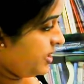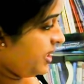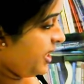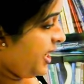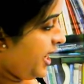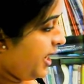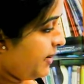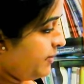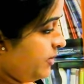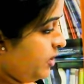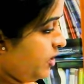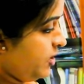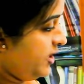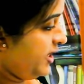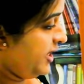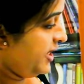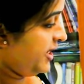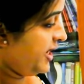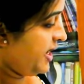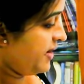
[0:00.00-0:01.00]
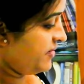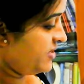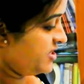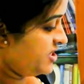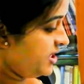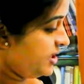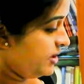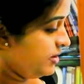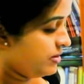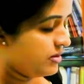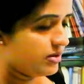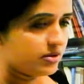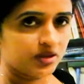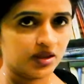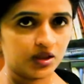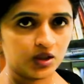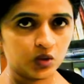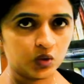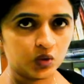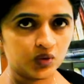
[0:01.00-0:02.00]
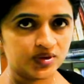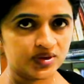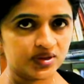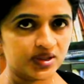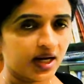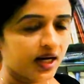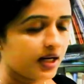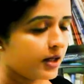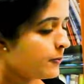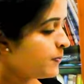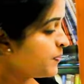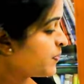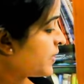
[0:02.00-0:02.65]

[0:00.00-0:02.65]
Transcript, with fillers: is the amniotic cavity, this is the yolk sac.